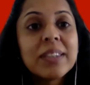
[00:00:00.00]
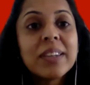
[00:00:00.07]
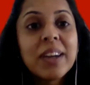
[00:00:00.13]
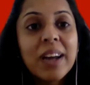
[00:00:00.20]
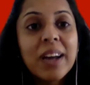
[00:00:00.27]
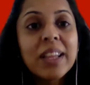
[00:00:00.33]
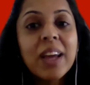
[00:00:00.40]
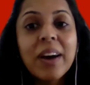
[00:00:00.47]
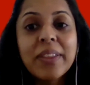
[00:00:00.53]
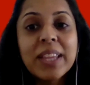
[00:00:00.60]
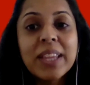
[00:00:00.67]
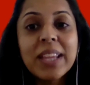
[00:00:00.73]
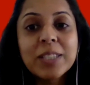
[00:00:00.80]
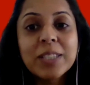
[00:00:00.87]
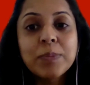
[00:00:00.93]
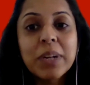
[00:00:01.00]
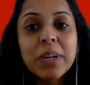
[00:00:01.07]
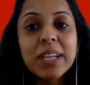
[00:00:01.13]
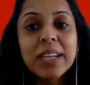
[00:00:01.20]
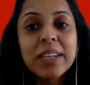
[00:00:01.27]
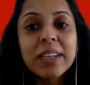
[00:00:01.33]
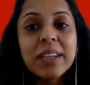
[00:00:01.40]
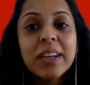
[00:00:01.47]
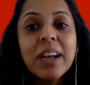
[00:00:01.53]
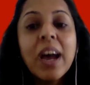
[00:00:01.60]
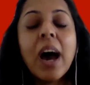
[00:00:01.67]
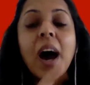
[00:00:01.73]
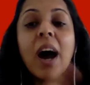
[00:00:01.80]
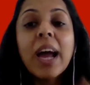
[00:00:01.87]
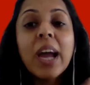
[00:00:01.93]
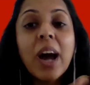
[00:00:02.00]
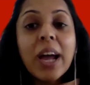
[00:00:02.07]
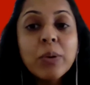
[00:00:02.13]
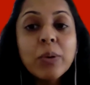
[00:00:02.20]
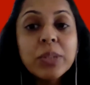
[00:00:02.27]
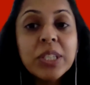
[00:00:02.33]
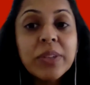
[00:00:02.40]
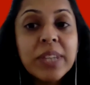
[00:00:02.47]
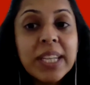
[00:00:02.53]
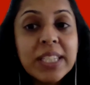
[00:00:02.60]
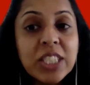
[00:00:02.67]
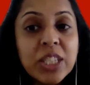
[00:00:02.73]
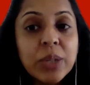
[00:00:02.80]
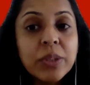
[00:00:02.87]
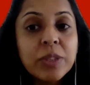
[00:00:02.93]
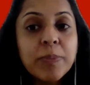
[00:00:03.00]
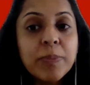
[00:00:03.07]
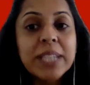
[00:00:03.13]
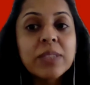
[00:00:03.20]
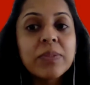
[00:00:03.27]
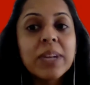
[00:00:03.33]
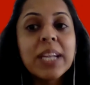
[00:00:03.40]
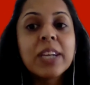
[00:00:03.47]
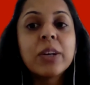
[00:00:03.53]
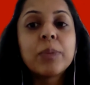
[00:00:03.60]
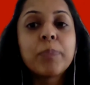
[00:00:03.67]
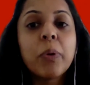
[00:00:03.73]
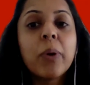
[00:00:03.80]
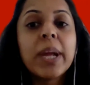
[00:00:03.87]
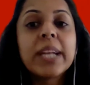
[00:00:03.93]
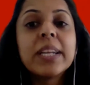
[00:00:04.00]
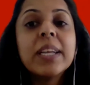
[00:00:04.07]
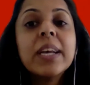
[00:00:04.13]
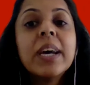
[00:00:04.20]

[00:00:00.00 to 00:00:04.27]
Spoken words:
I think that's brilliant. I also think Jill's made a really good point.